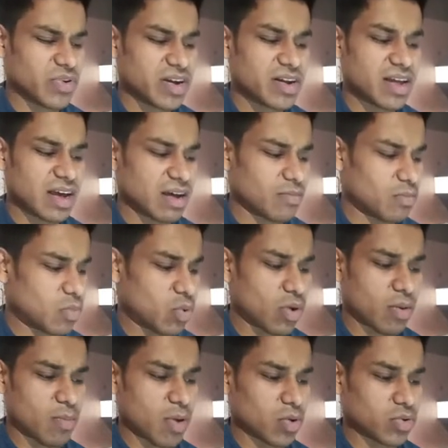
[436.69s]
read
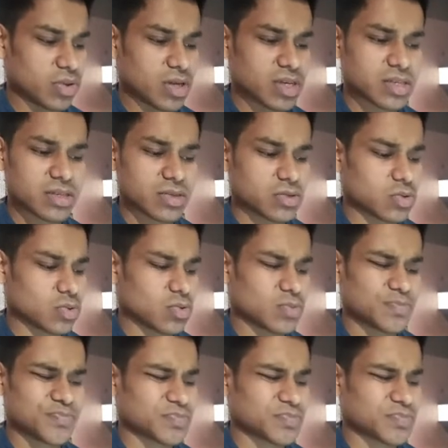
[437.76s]
more about this so